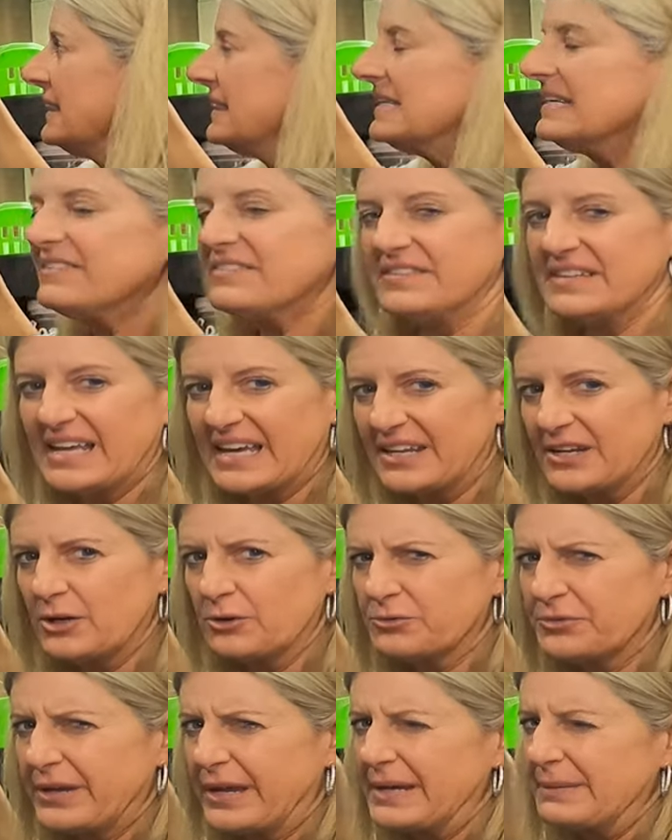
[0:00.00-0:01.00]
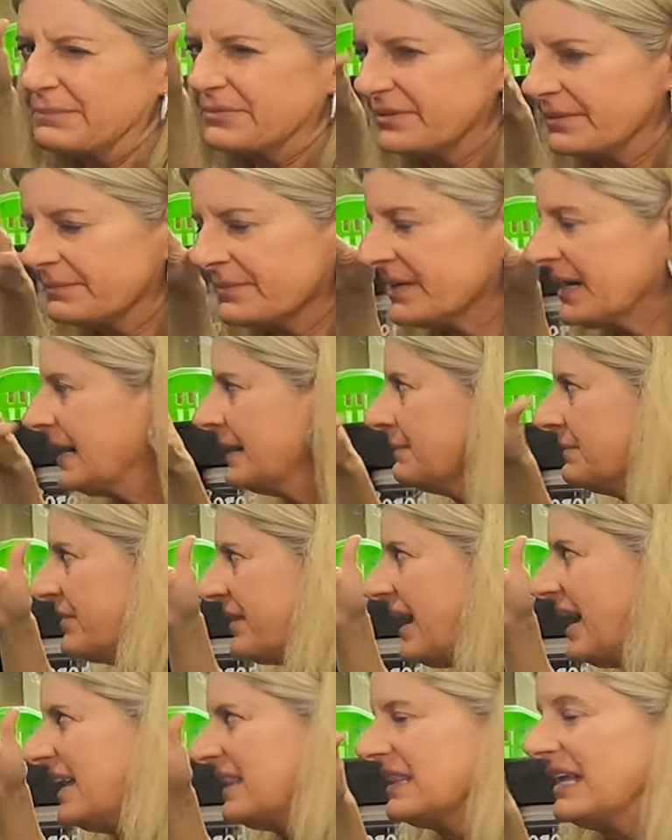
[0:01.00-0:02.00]
this Nano Tape, sometimes
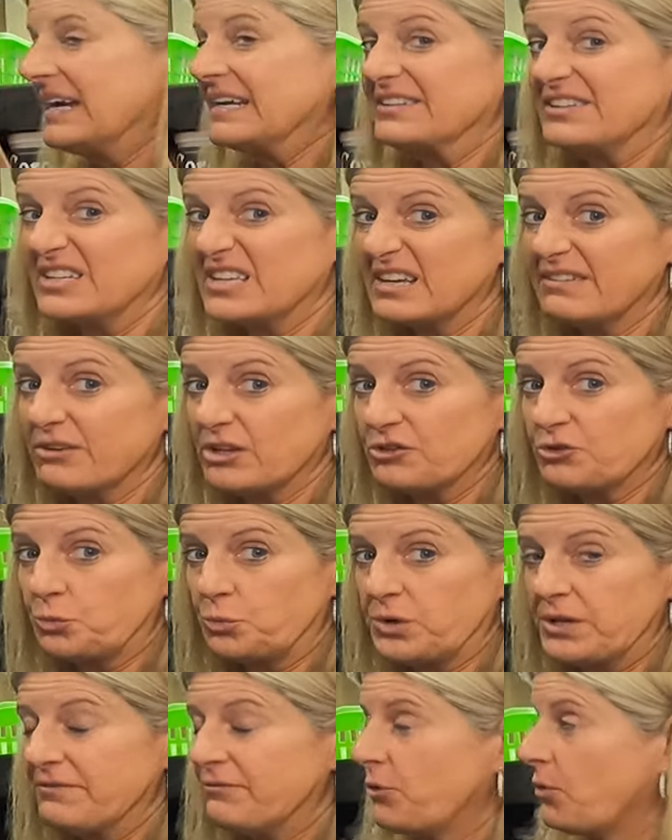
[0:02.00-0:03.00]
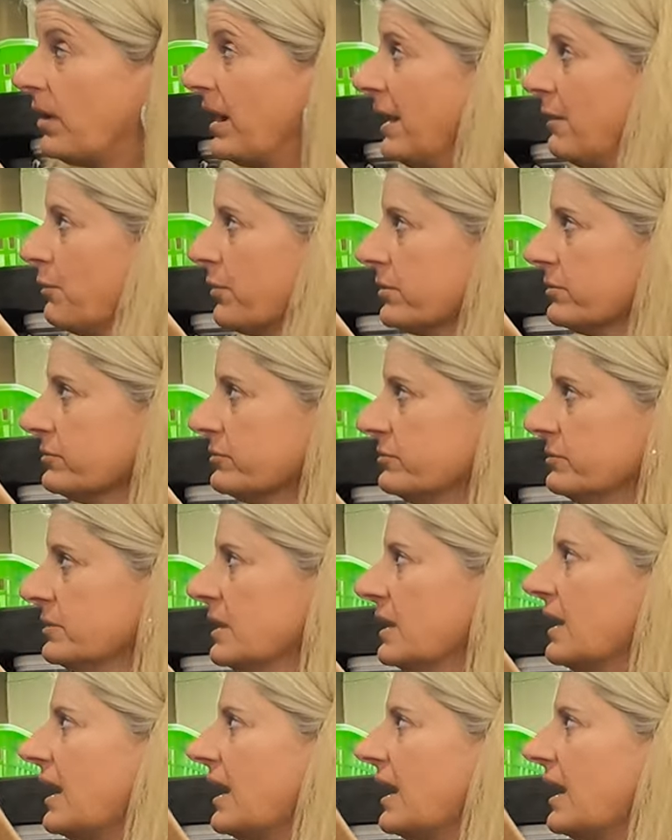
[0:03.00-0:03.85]
I'd like to give it twenty-four hours.